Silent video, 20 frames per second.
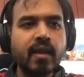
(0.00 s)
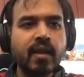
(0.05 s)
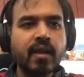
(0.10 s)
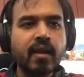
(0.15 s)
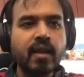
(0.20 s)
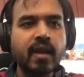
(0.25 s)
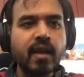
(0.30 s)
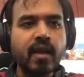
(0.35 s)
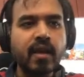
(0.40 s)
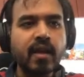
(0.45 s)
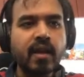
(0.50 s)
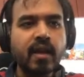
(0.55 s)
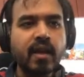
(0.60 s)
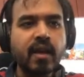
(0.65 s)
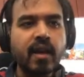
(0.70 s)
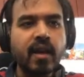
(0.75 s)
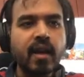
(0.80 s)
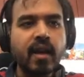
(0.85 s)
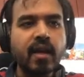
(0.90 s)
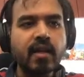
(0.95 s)
right?
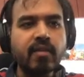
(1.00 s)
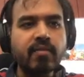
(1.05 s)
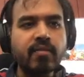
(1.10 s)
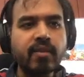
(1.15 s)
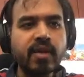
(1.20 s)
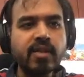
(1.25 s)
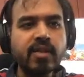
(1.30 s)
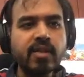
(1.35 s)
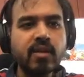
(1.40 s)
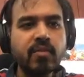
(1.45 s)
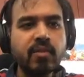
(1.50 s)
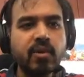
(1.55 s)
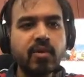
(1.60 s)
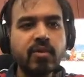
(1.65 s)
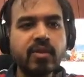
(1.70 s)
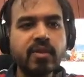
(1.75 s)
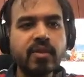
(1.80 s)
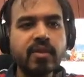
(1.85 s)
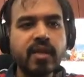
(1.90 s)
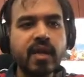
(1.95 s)
And the first approach
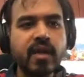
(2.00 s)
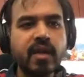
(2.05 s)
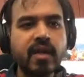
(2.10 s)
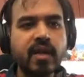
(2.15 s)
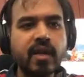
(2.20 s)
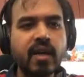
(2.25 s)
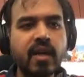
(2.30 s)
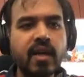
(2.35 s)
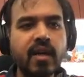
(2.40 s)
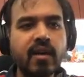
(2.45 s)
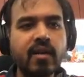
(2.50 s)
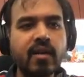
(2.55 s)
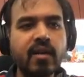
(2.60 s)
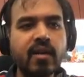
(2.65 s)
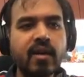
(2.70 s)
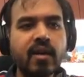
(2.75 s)
is that